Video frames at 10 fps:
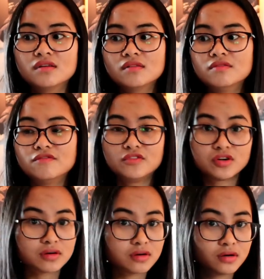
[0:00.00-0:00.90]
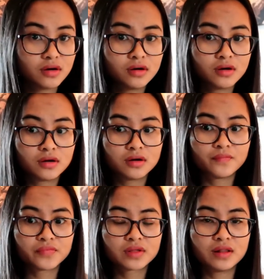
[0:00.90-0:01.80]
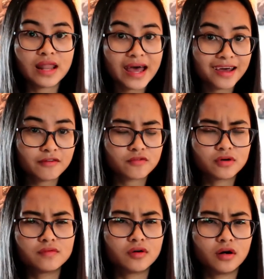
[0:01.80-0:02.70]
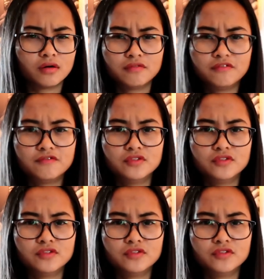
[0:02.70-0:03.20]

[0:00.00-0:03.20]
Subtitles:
of their life or of